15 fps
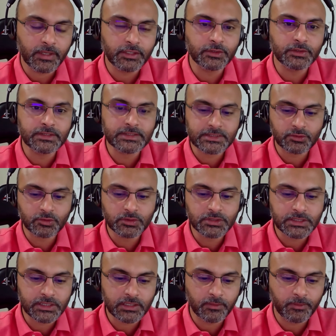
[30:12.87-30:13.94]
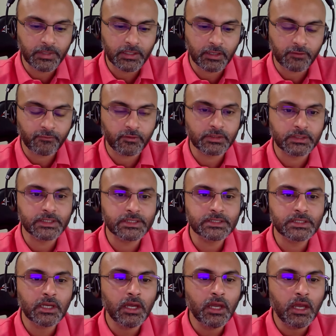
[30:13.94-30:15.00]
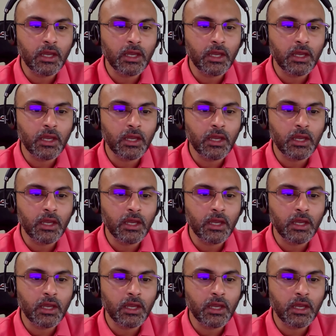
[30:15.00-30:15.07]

and you'll soon see a PR for this.